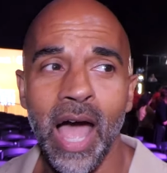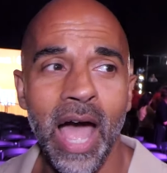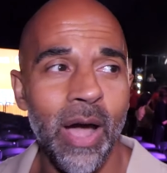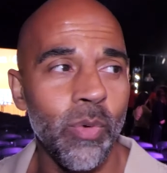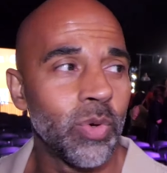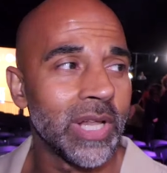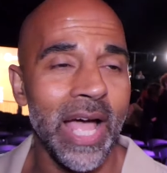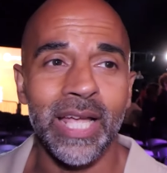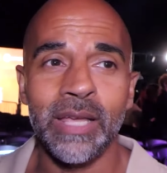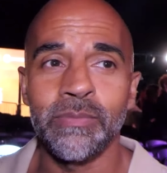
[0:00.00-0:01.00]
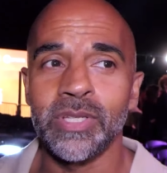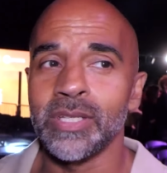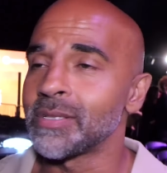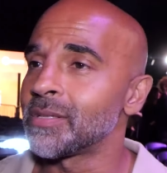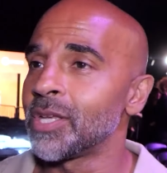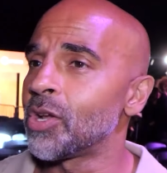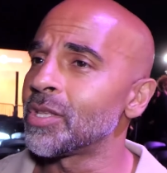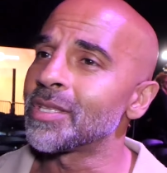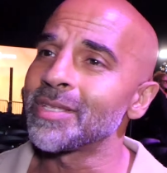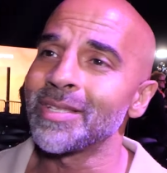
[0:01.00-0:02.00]
I would like him to, you know,
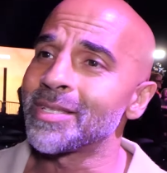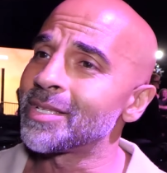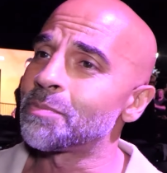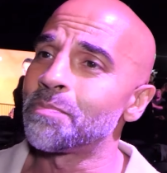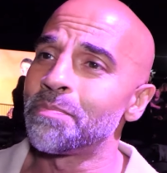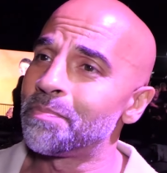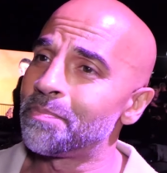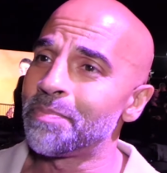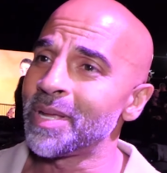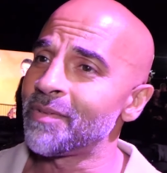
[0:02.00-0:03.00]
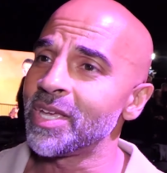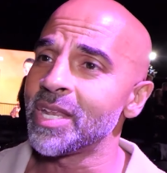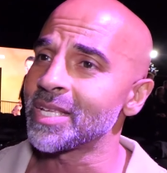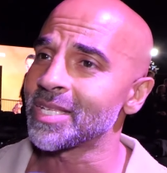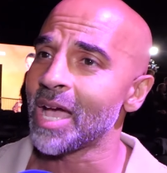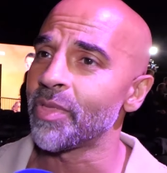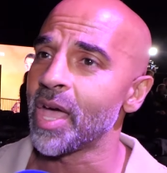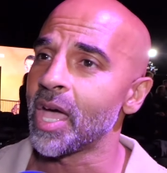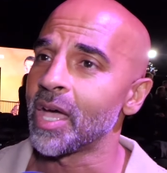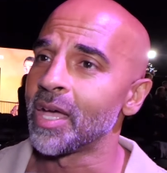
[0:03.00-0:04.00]
there's, there's Benavidez out
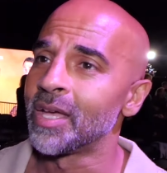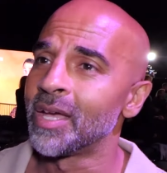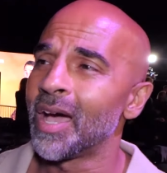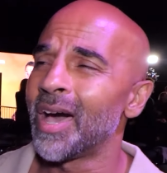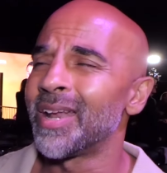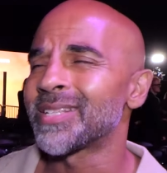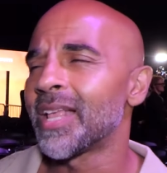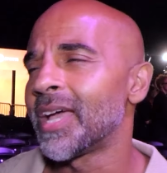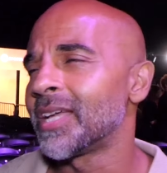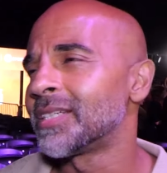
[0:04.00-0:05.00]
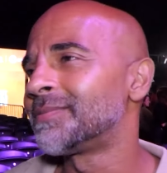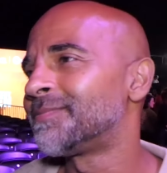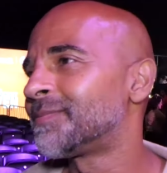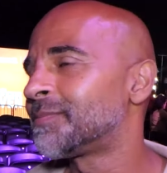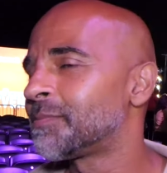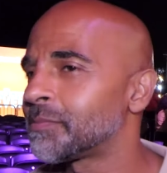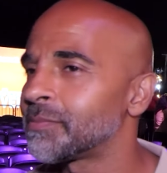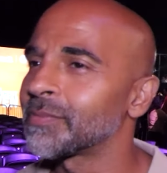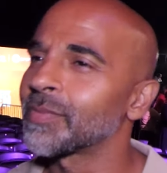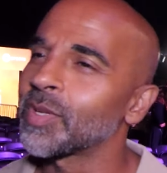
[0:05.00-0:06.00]
there, and it's like,
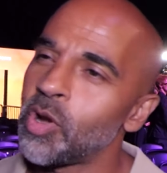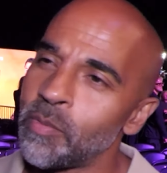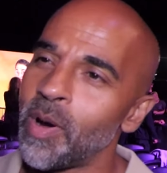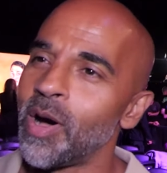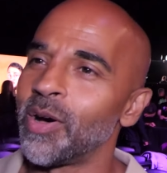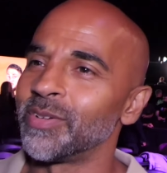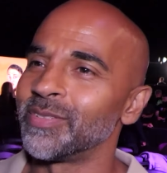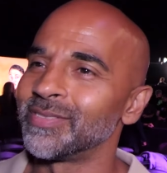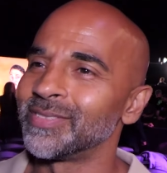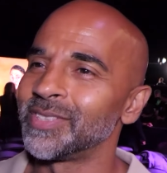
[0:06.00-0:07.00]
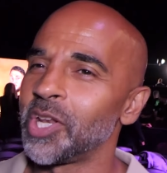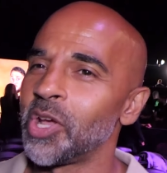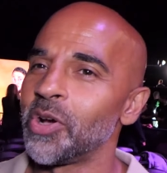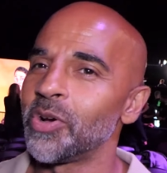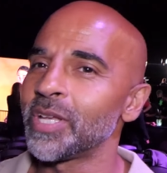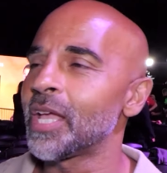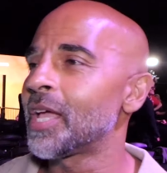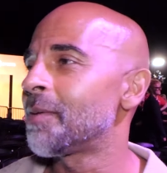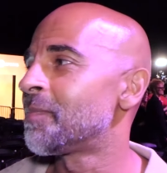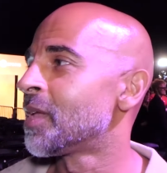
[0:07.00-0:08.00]
come on, you know. You,
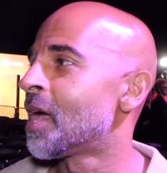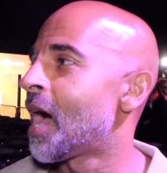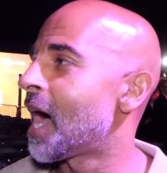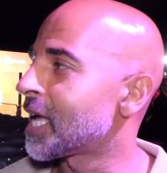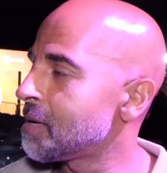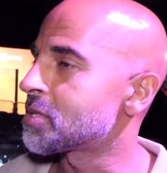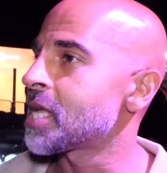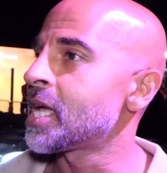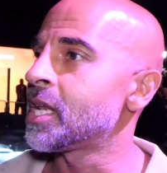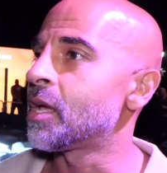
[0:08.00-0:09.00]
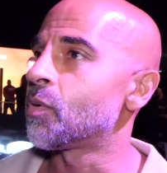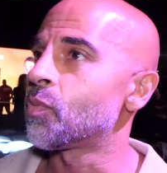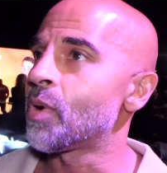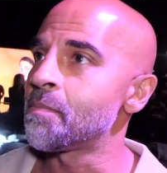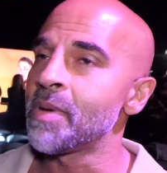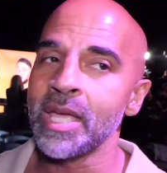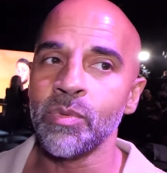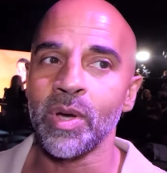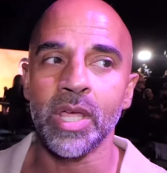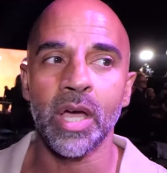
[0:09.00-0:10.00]
I keep saying it when
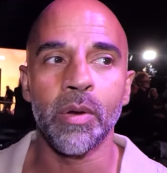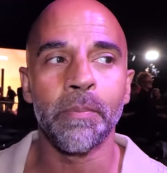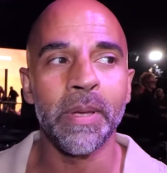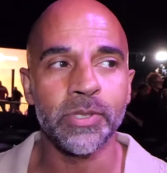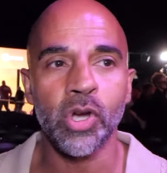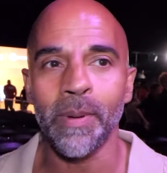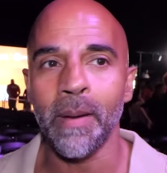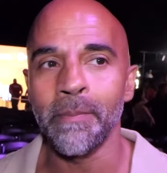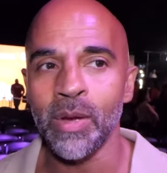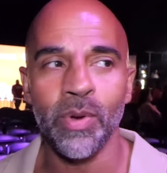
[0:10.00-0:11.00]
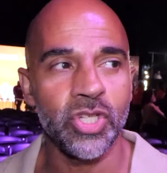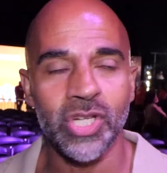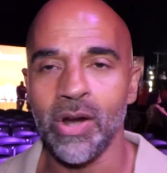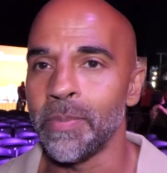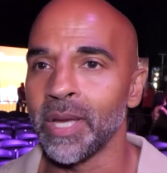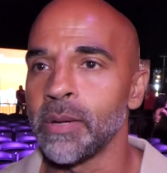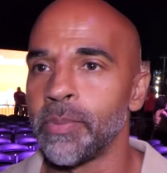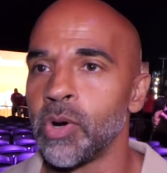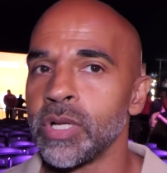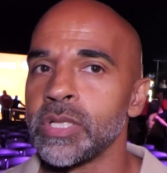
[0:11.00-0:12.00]
Mayweather, people talk about Mayweather cherry picking
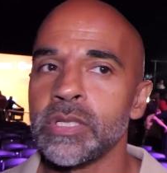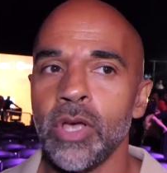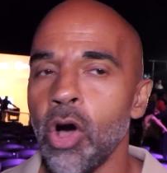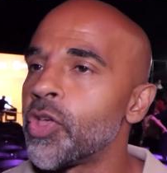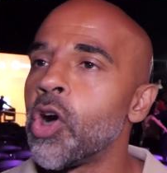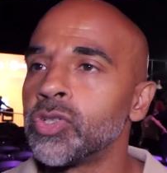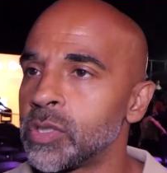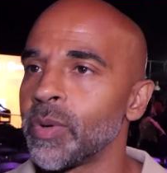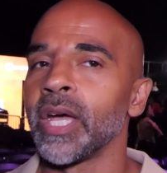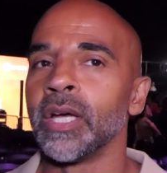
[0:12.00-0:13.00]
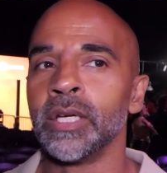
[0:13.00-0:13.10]
opponents, or they all do it.